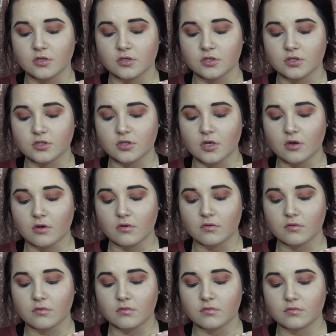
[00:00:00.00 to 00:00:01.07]

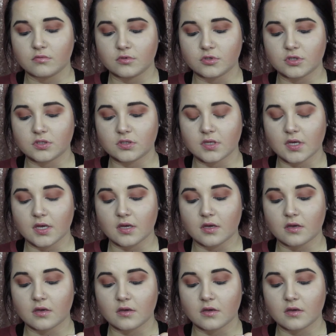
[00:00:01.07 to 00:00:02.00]
So just like